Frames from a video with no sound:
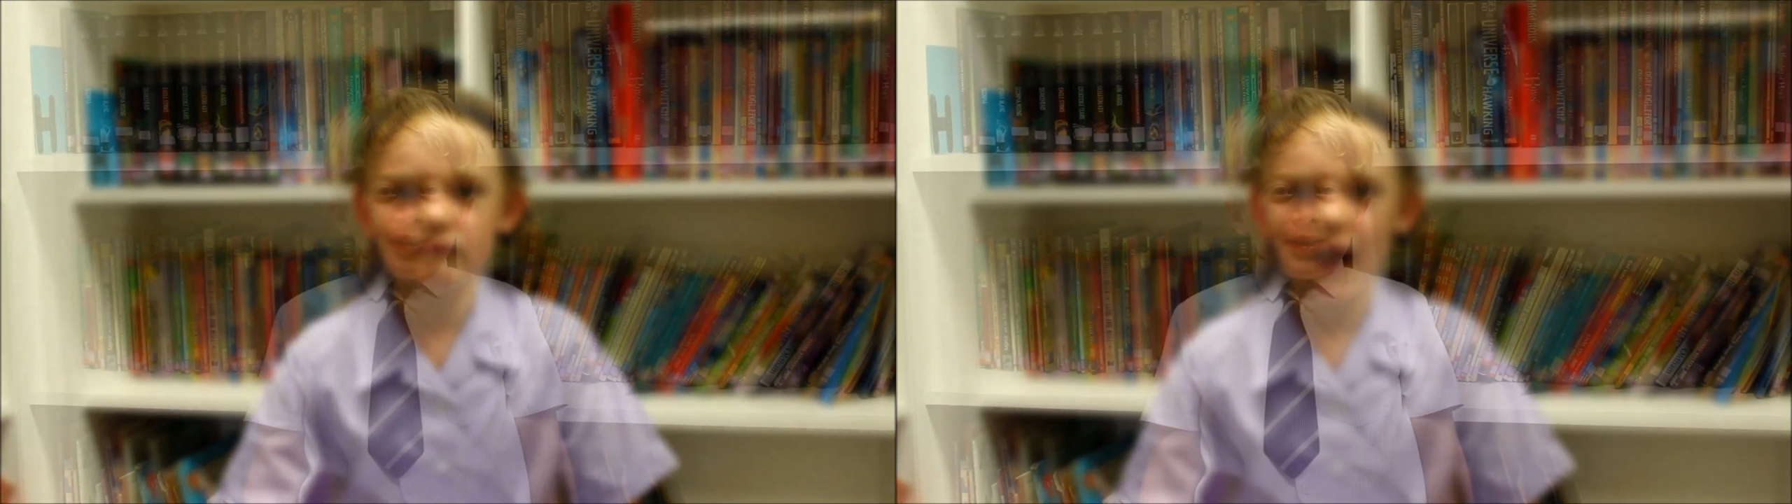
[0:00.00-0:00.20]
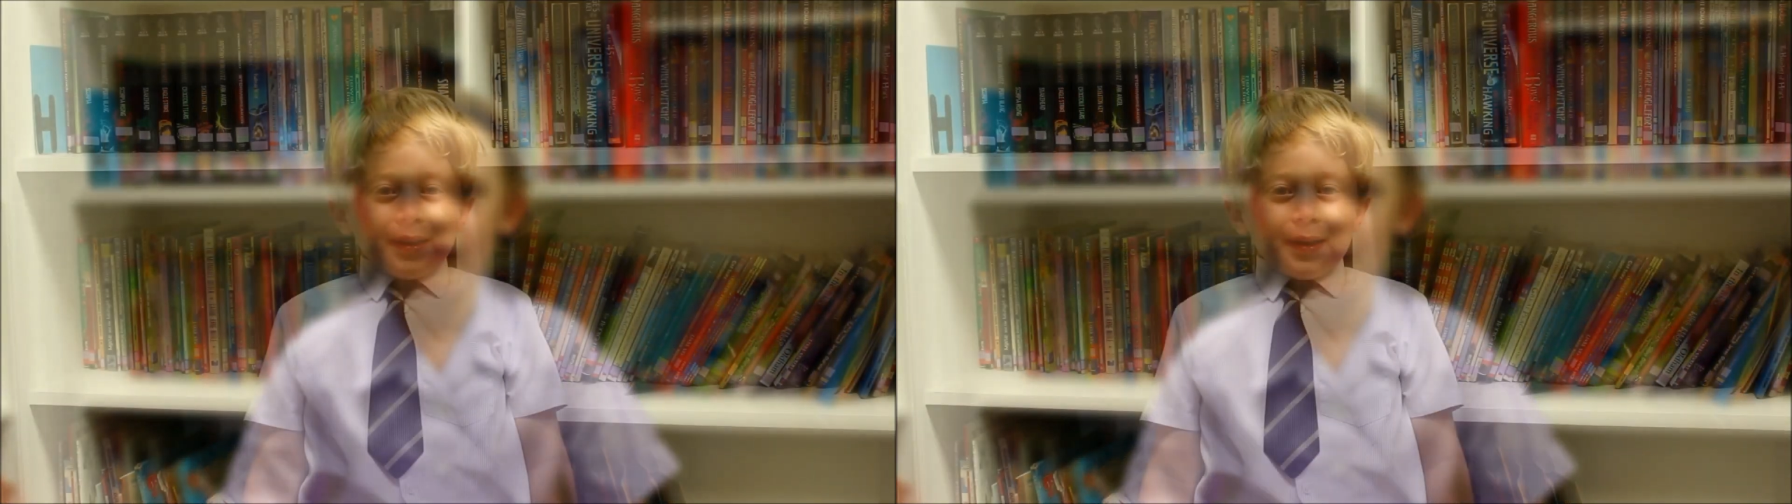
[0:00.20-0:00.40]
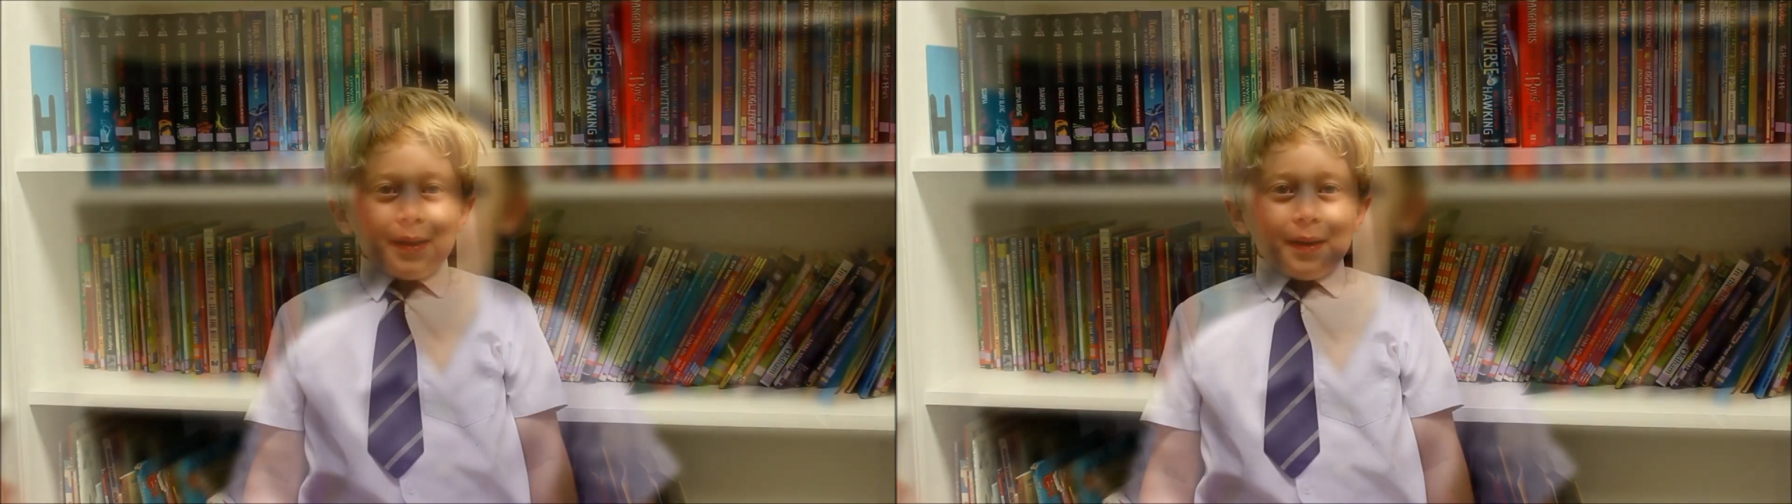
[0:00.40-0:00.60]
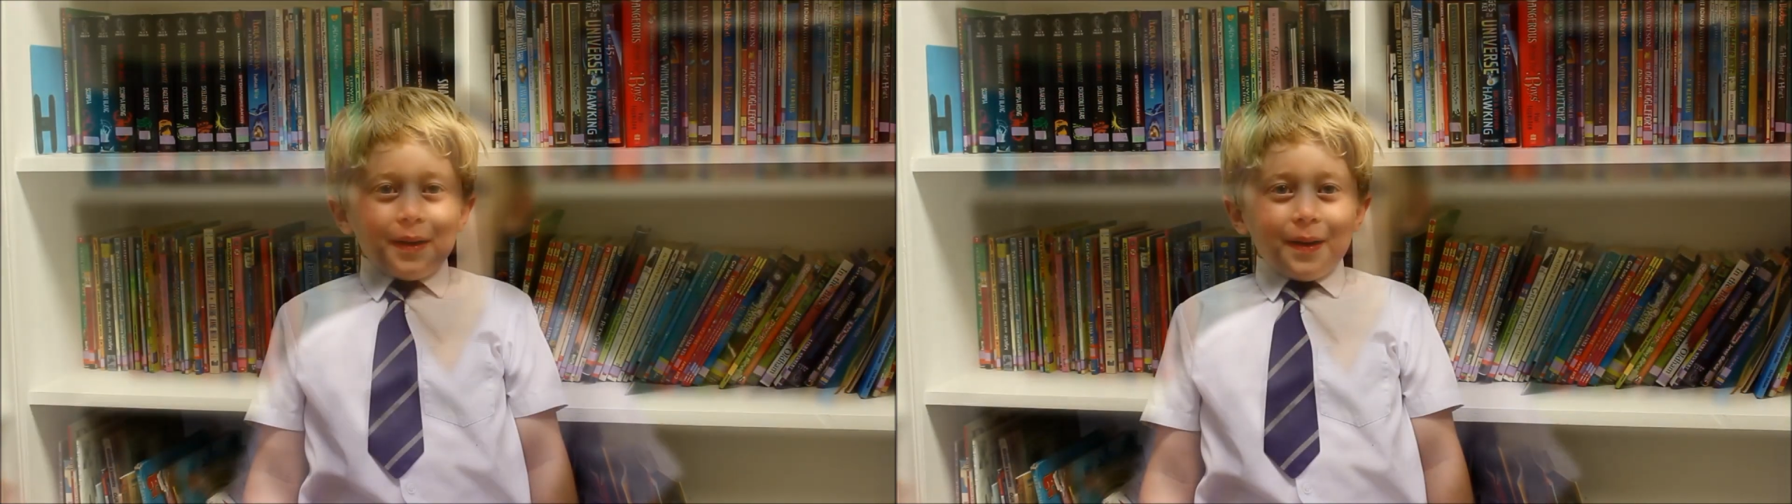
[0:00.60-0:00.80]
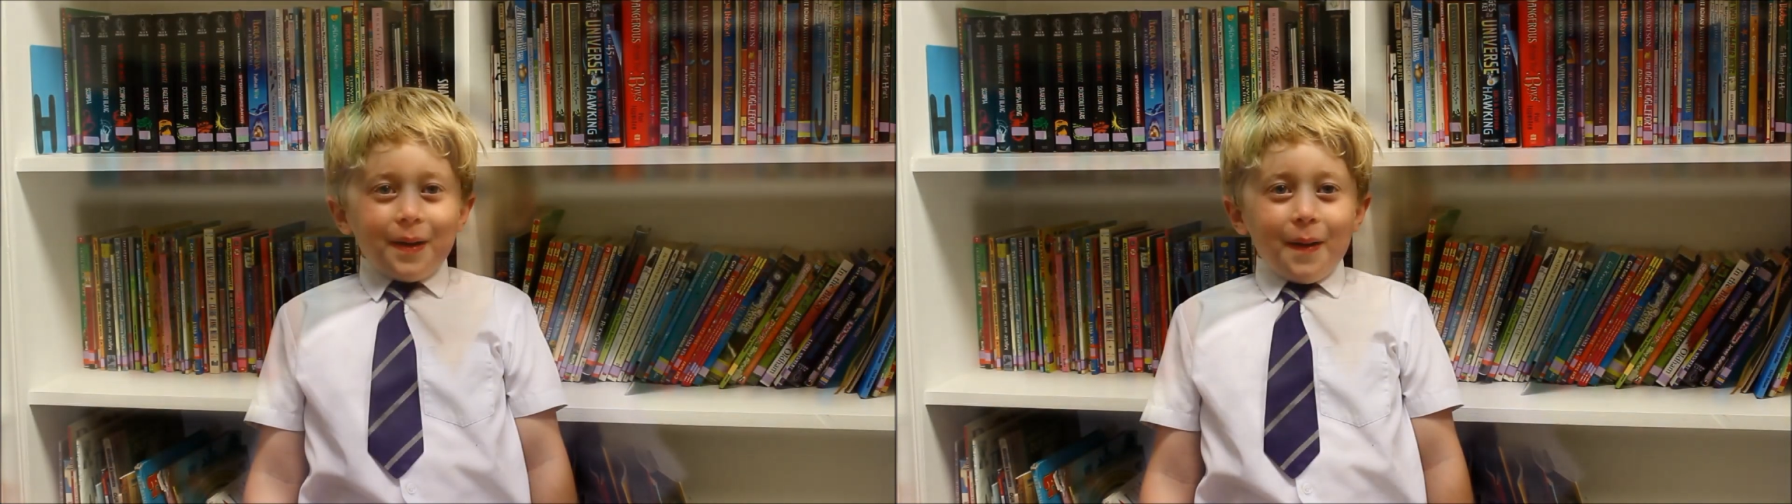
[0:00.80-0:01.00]
around the
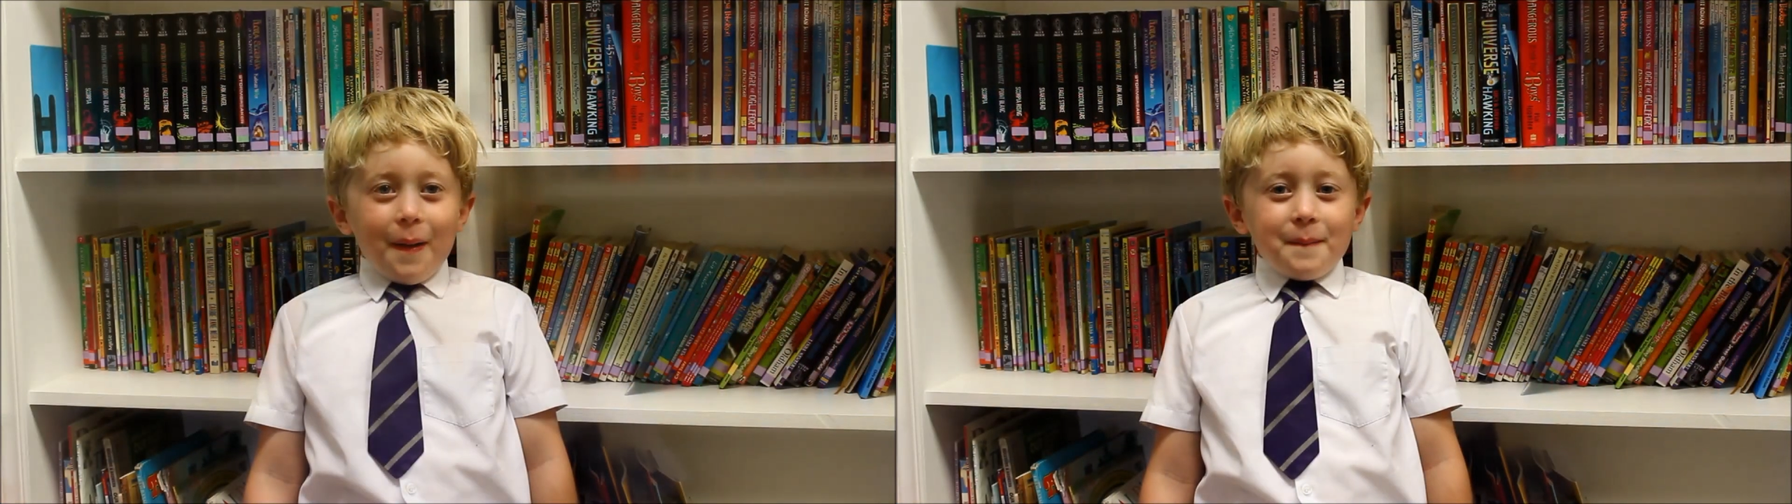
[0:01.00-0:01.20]
marble run.